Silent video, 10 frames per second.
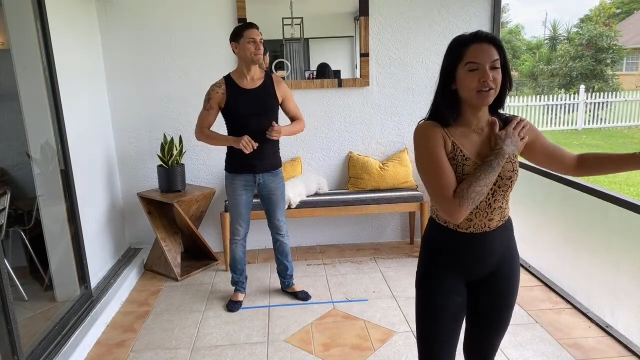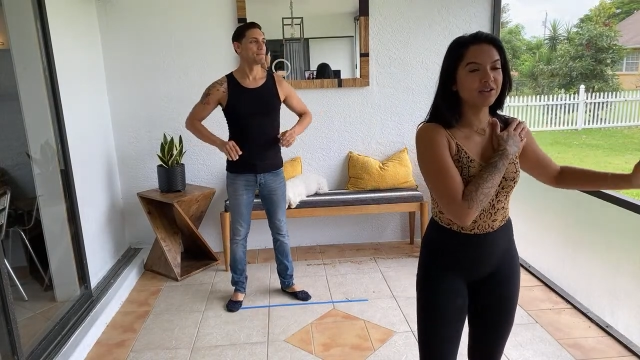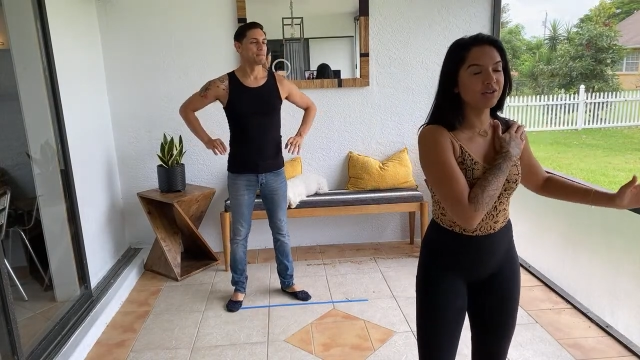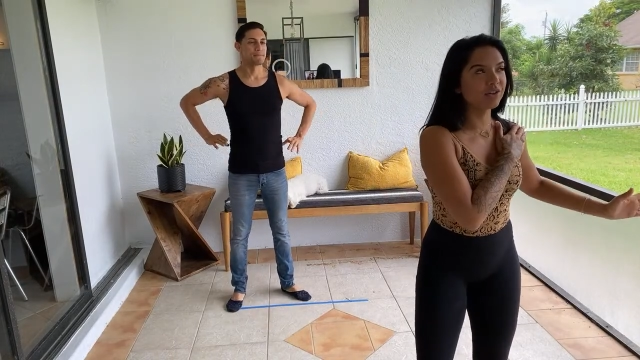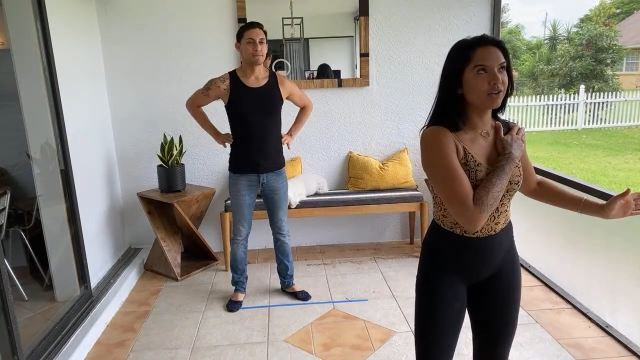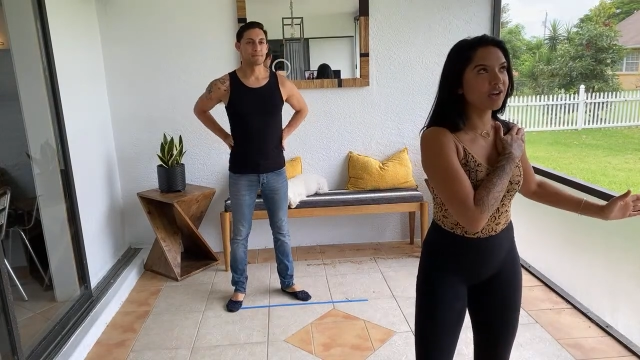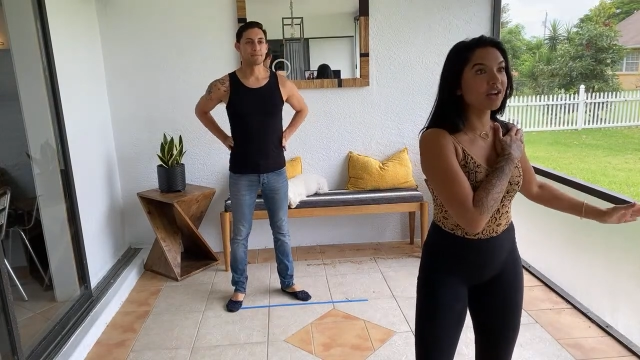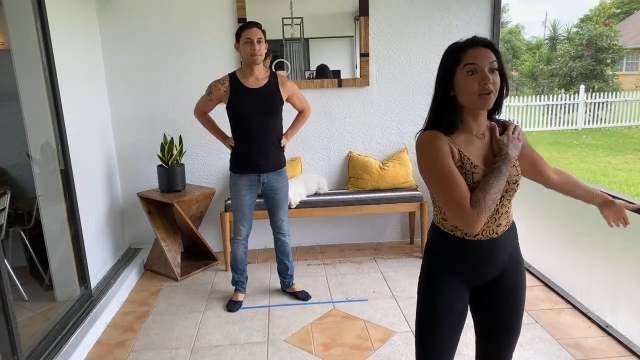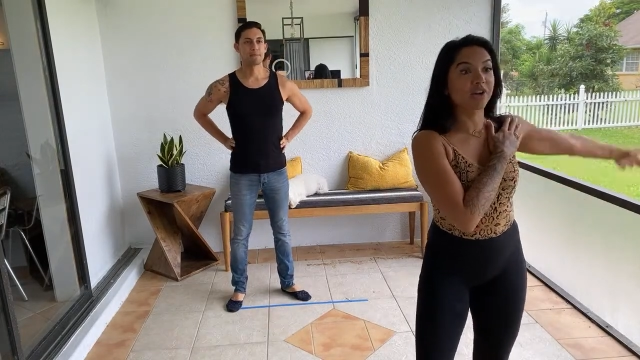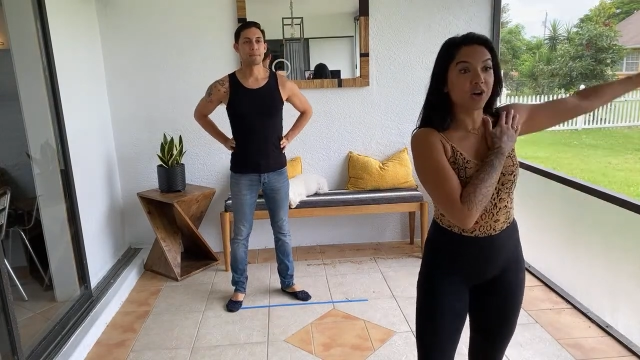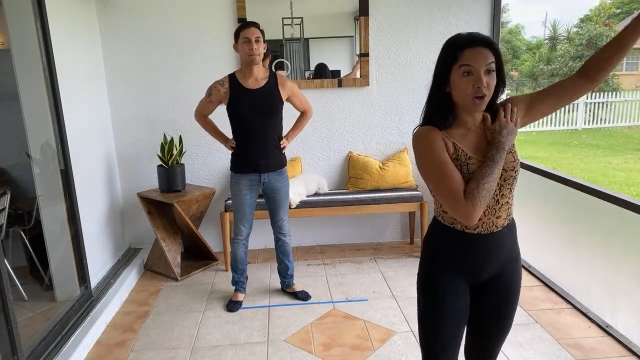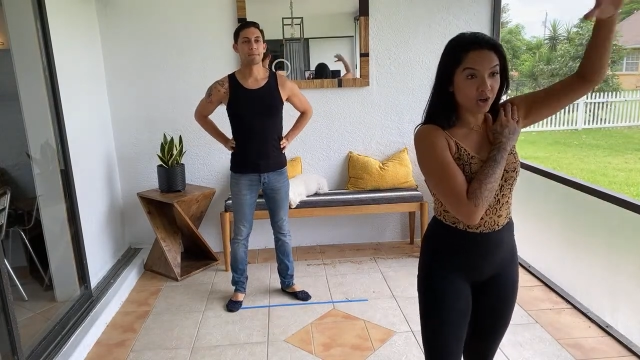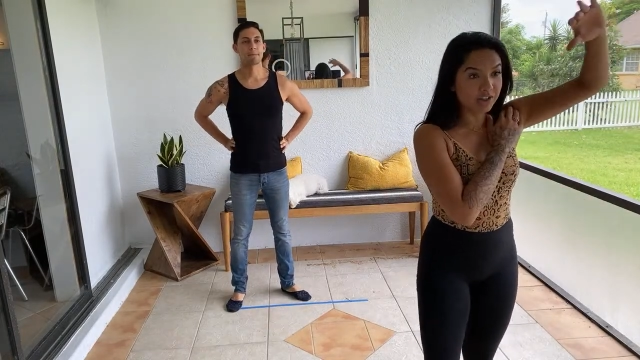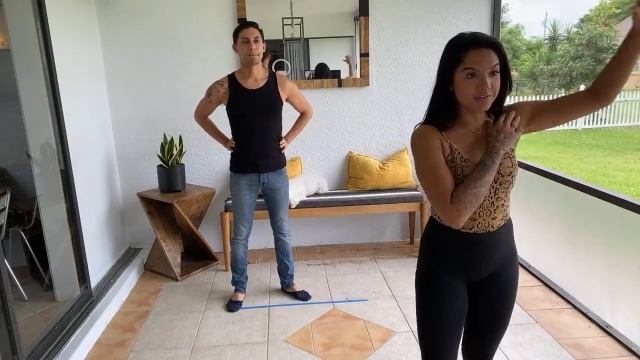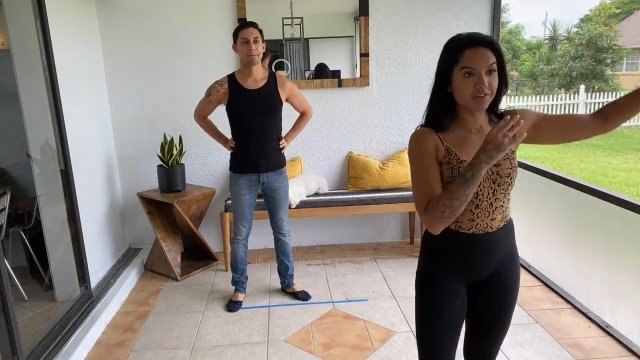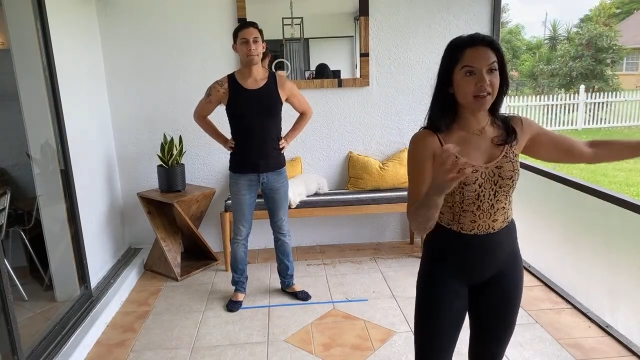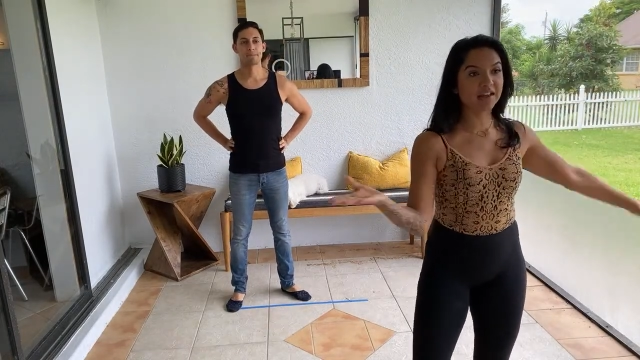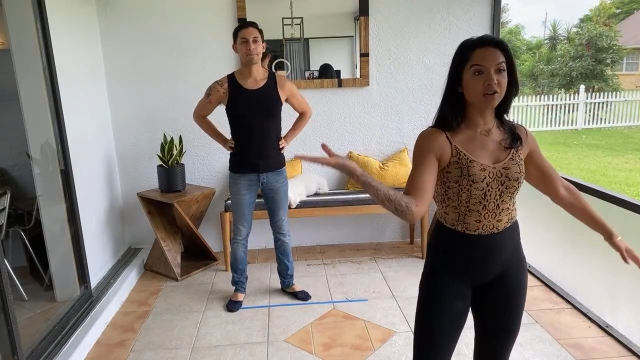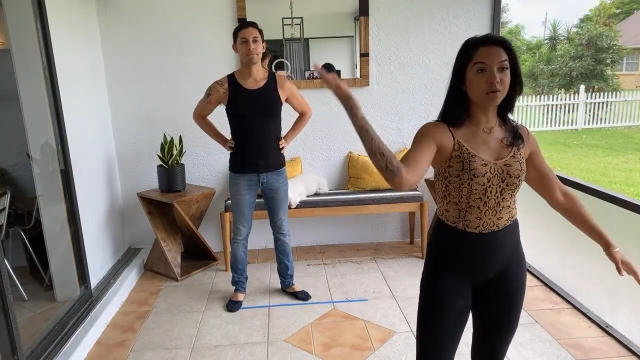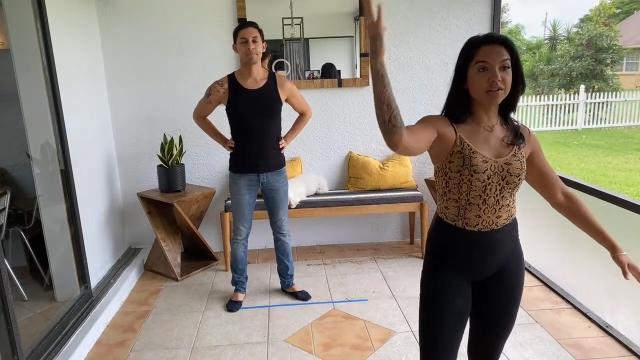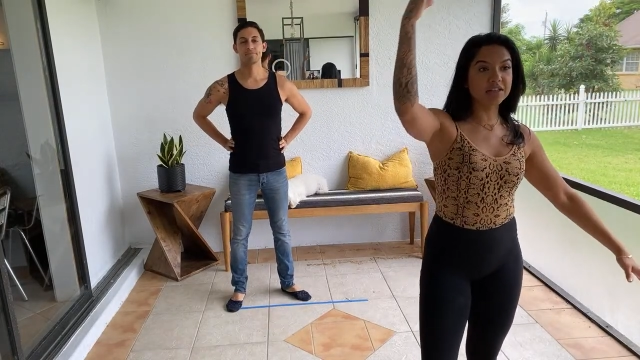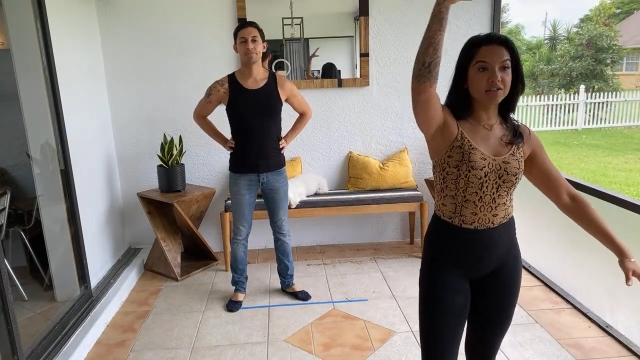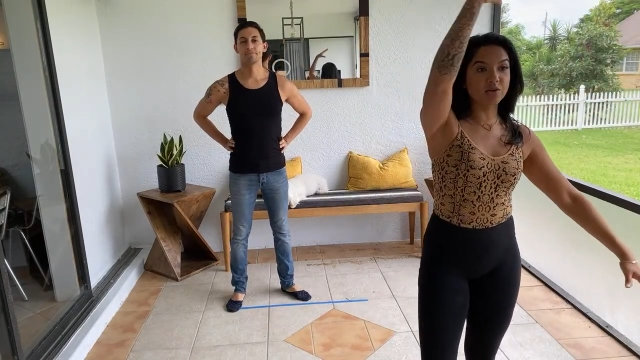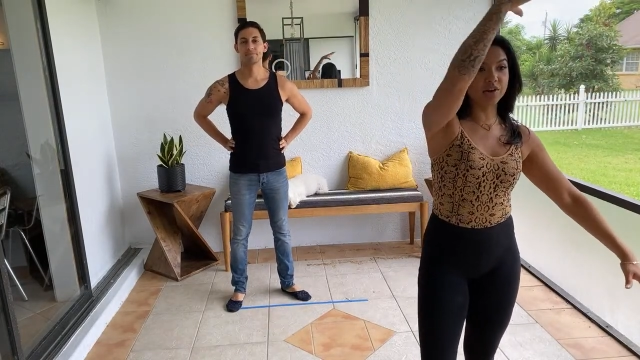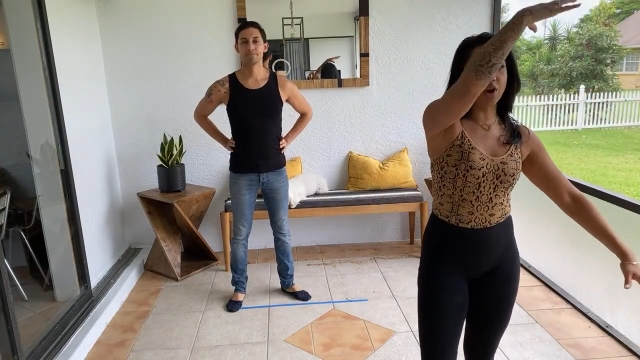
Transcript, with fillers: you're you're not going early for that. Notice he's going